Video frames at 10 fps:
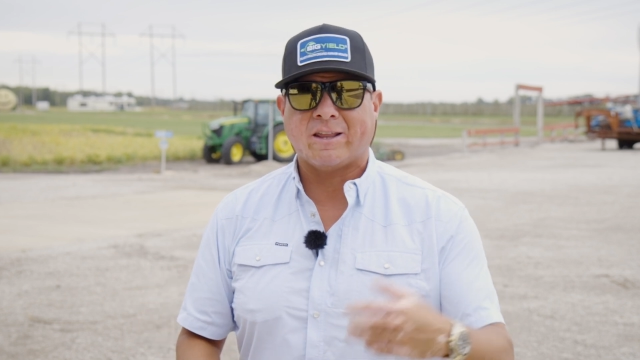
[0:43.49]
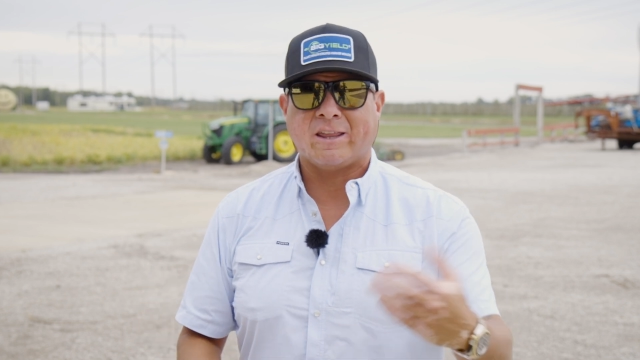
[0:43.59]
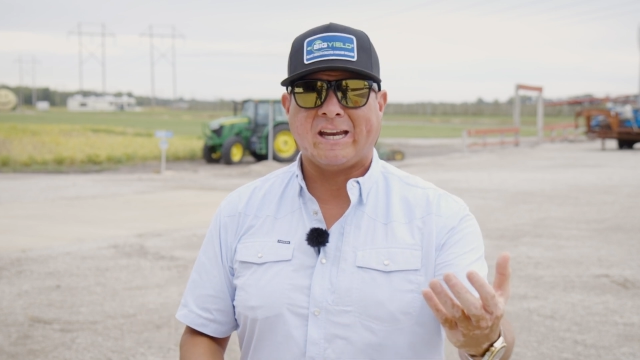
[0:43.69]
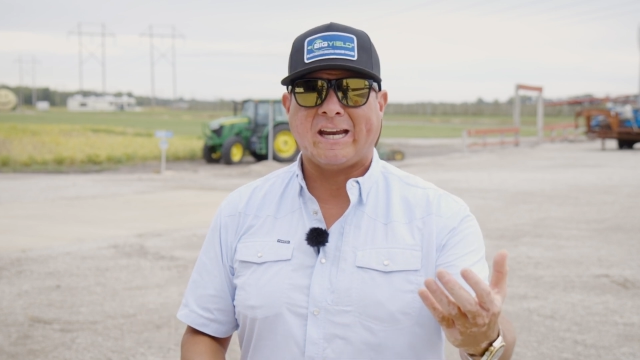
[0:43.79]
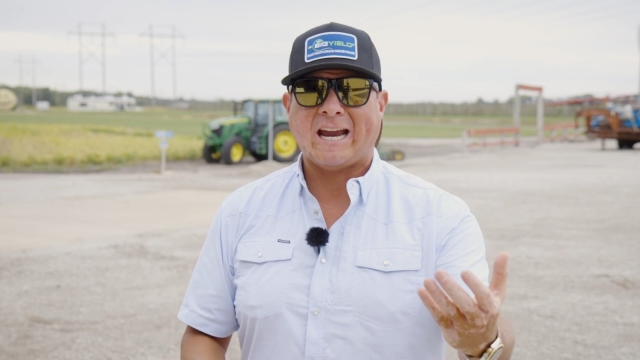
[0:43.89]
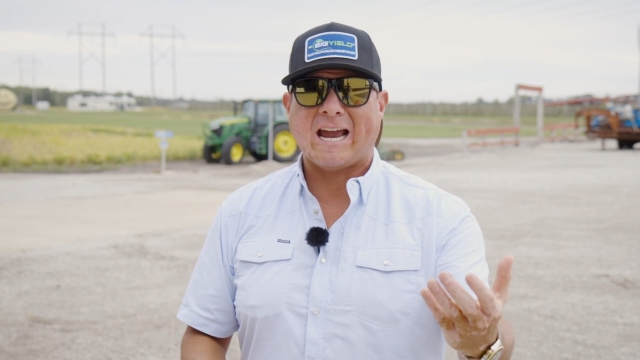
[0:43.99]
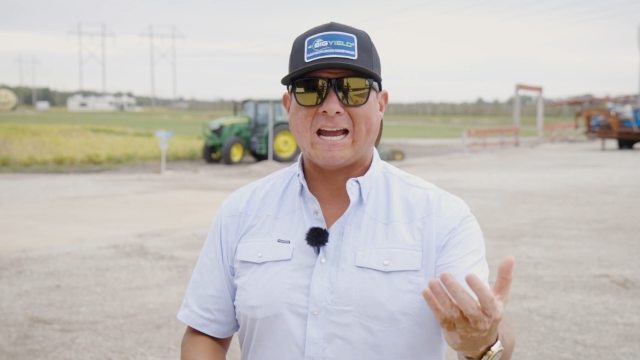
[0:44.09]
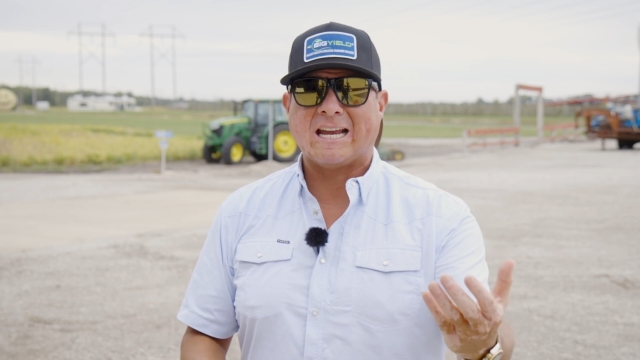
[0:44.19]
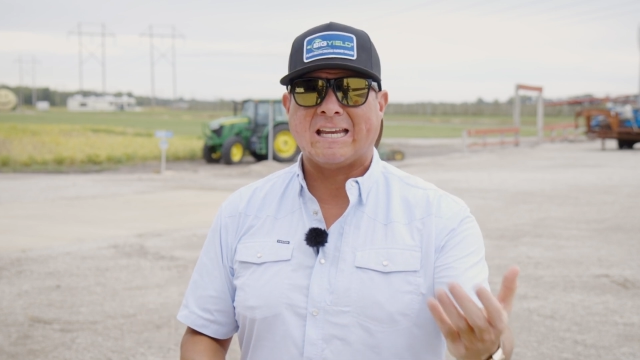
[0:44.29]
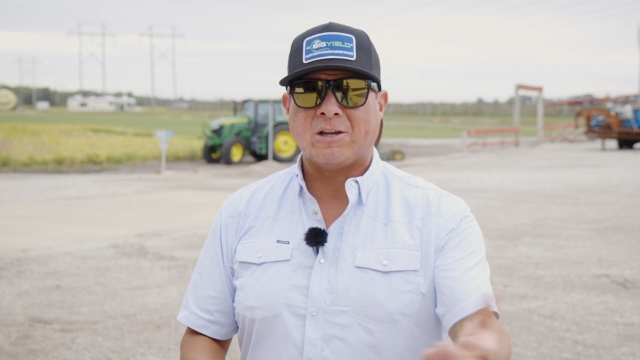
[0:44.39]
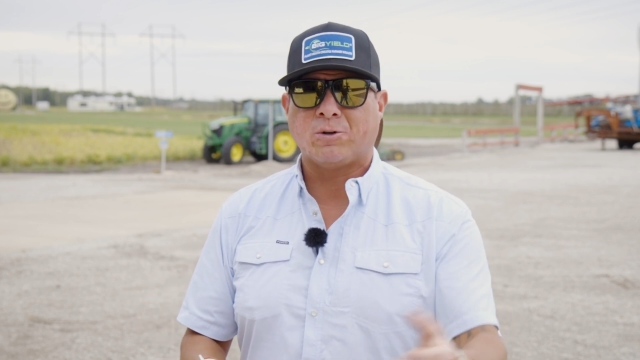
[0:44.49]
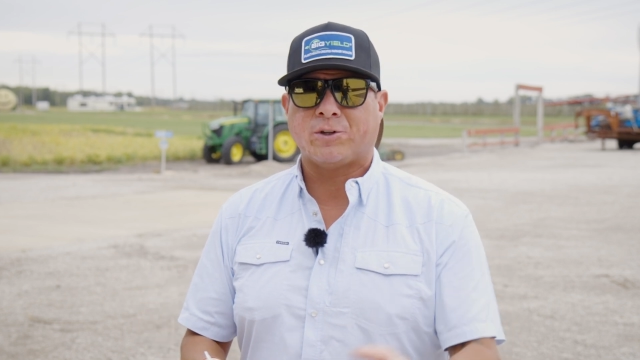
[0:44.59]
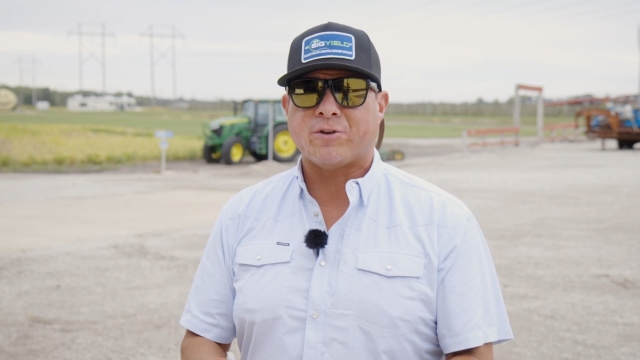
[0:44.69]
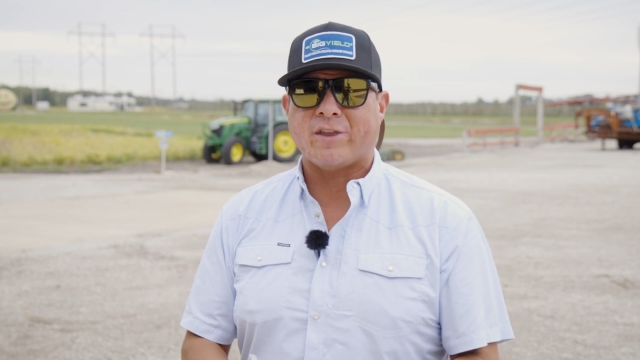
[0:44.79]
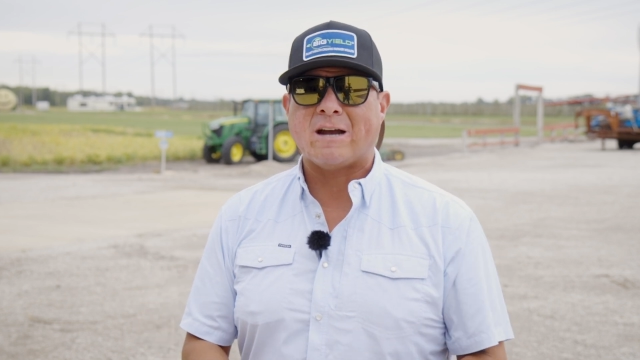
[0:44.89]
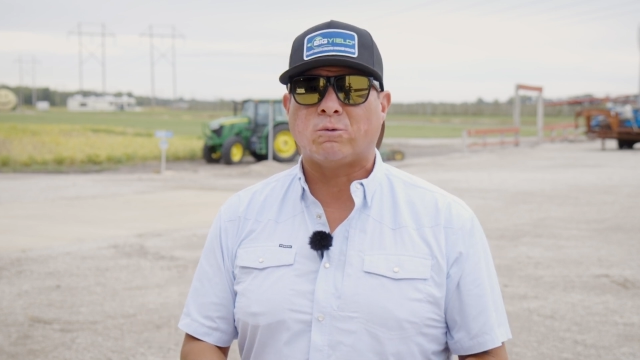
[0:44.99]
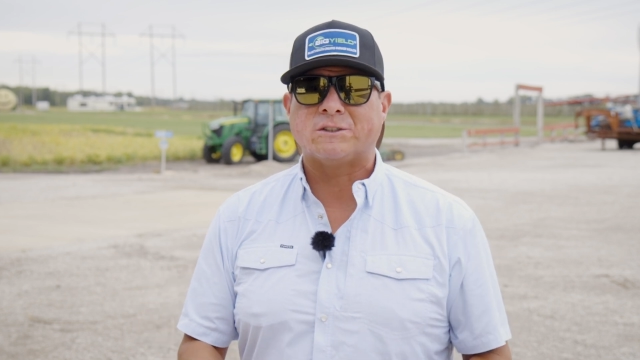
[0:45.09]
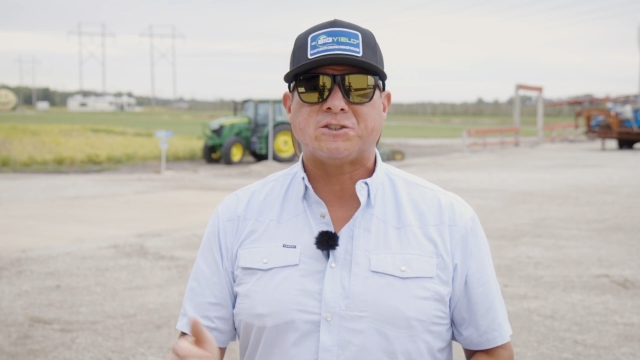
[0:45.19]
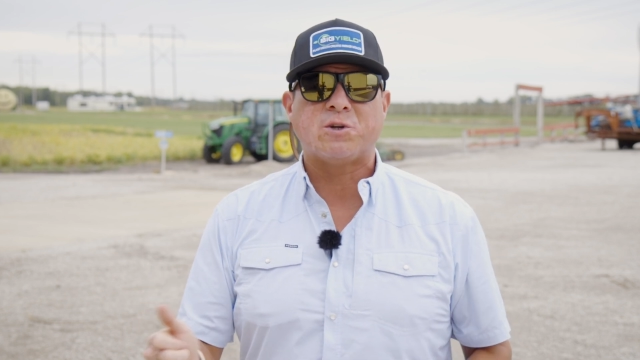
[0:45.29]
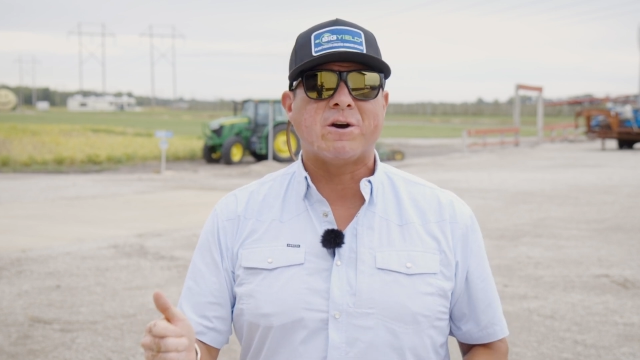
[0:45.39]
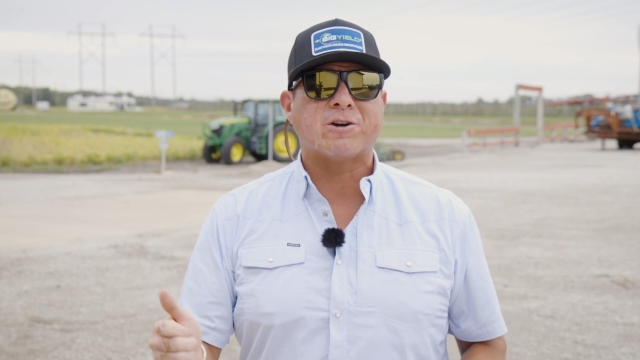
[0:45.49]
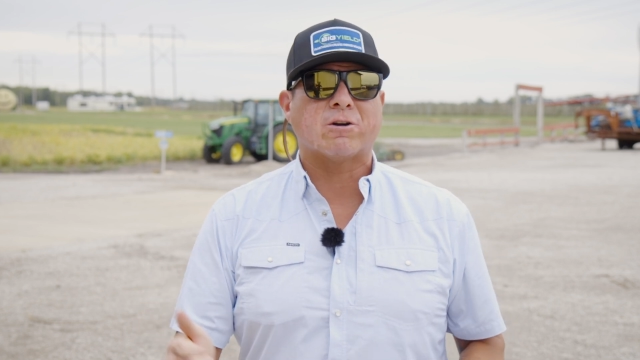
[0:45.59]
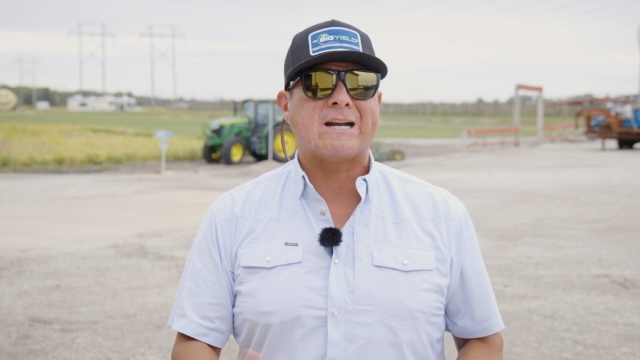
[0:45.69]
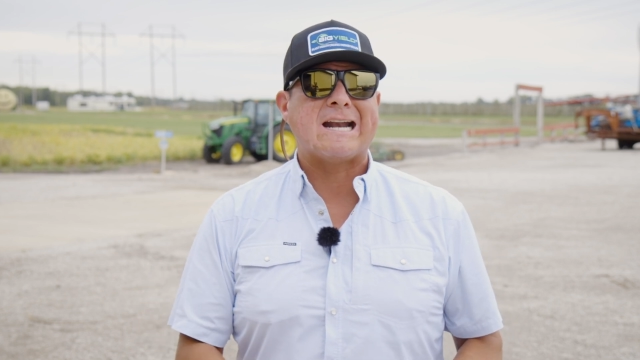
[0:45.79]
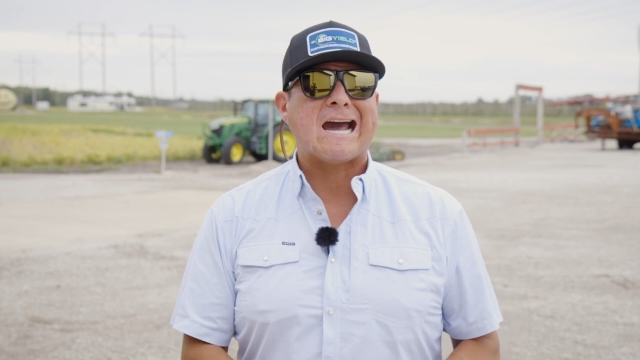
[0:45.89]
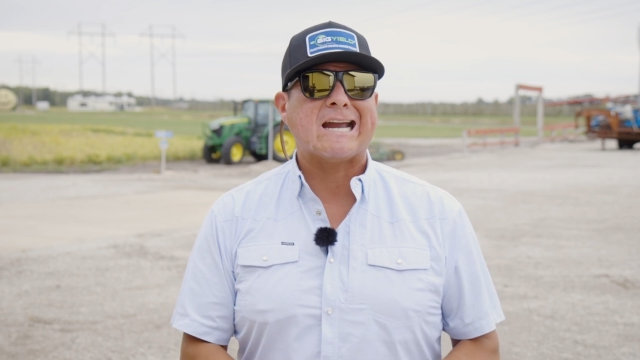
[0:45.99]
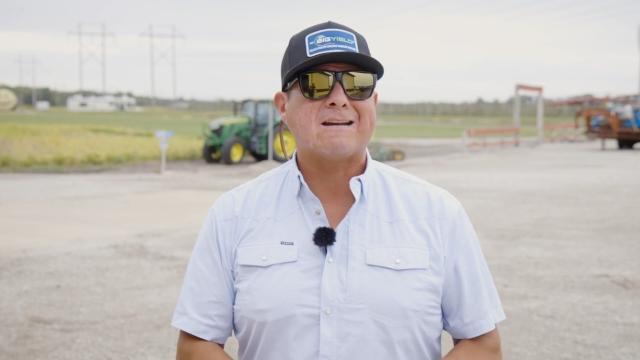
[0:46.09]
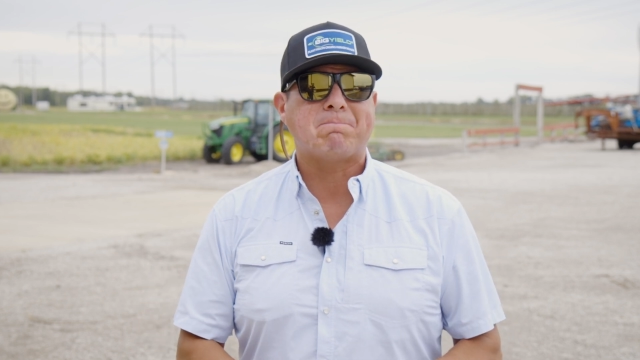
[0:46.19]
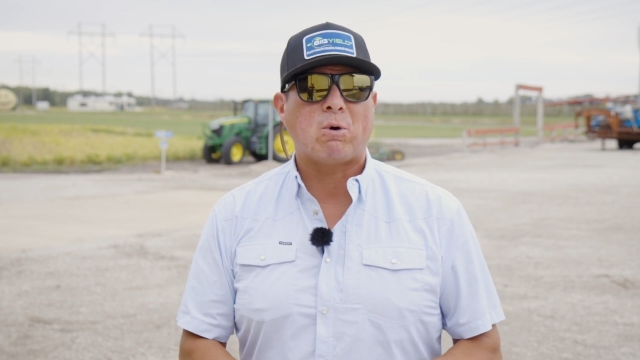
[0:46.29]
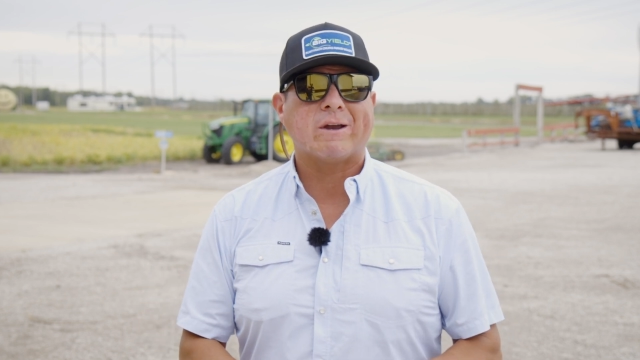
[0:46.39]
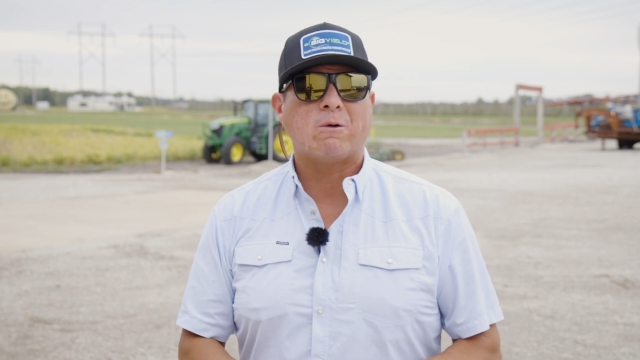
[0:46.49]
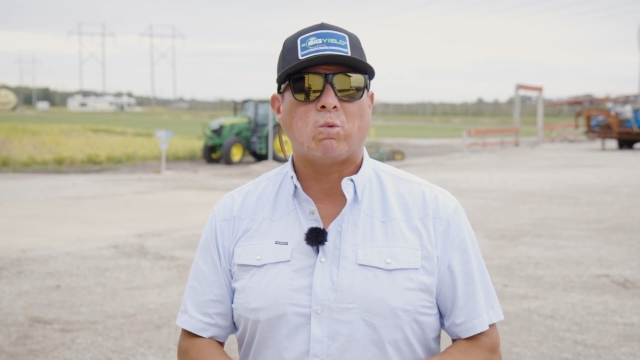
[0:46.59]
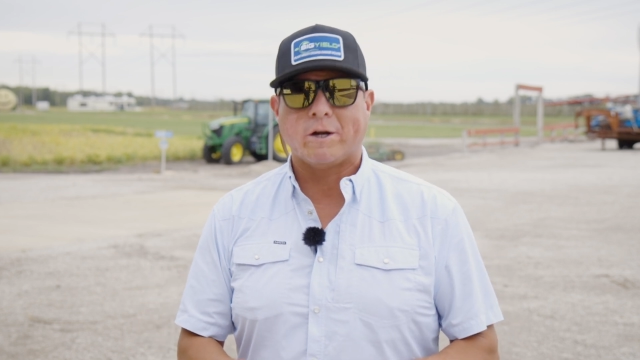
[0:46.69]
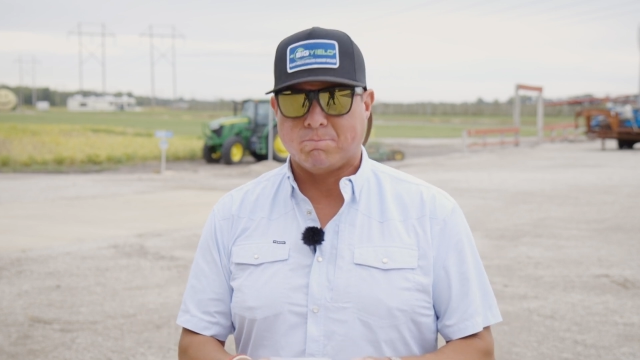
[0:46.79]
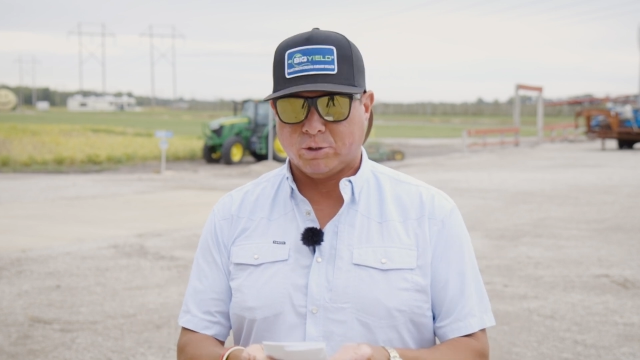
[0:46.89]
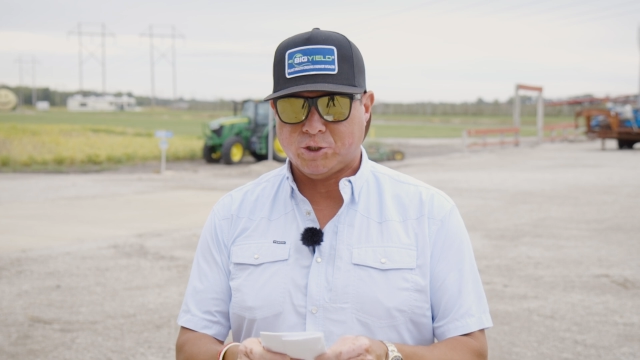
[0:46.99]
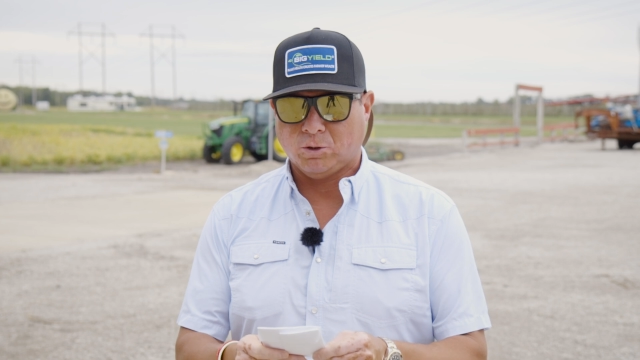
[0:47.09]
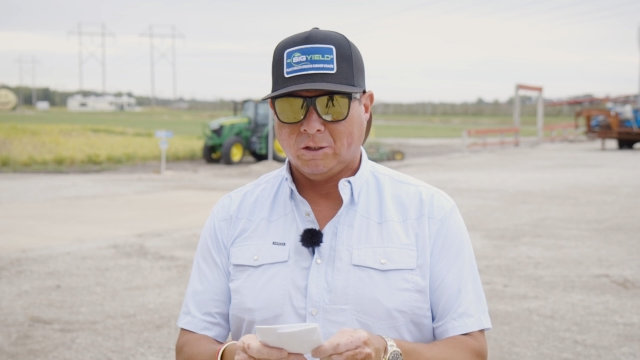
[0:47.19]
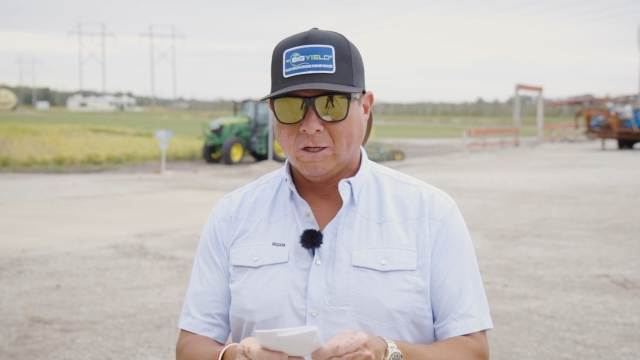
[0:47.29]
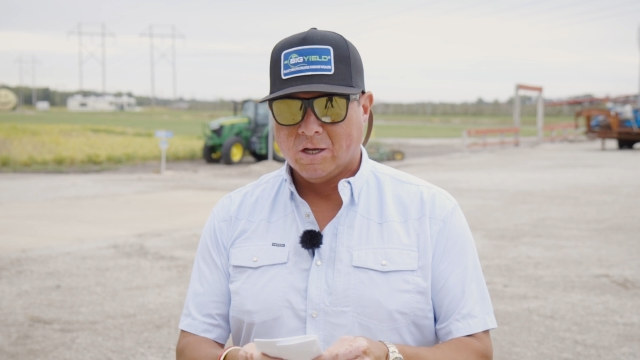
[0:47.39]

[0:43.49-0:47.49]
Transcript: The yield on that was 209.1 bushel,